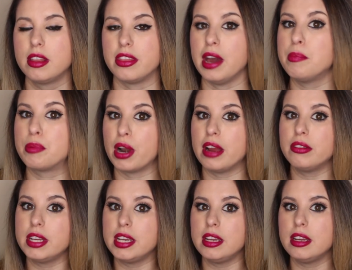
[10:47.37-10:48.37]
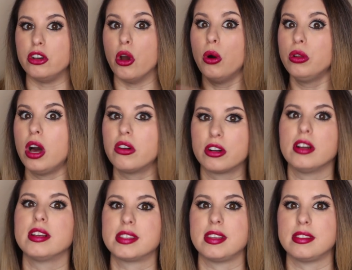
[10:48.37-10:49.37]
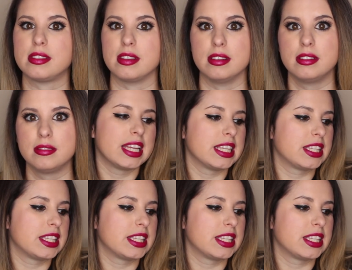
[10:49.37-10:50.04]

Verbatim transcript: That brownie no longer existed.